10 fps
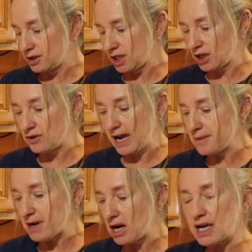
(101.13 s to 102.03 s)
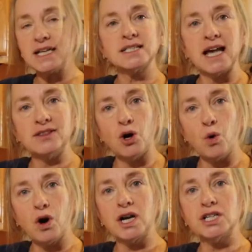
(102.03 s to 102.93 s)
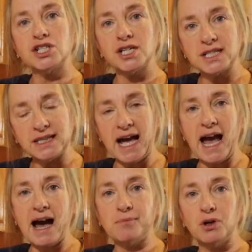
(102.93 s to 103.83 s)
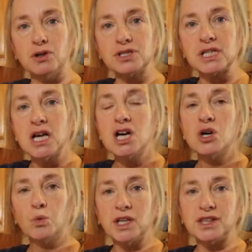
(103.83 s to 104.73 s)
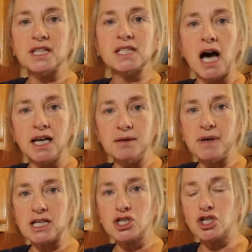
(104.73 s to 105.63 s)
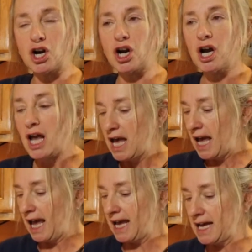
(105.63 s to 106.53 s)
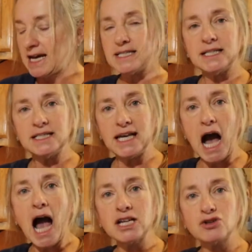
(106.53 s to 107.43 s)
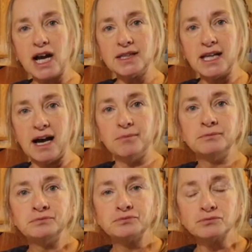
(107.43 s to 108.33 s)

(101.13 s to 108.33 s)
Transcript: the cranberries and the oranges and the apples with this honey mixture and dehydrate them.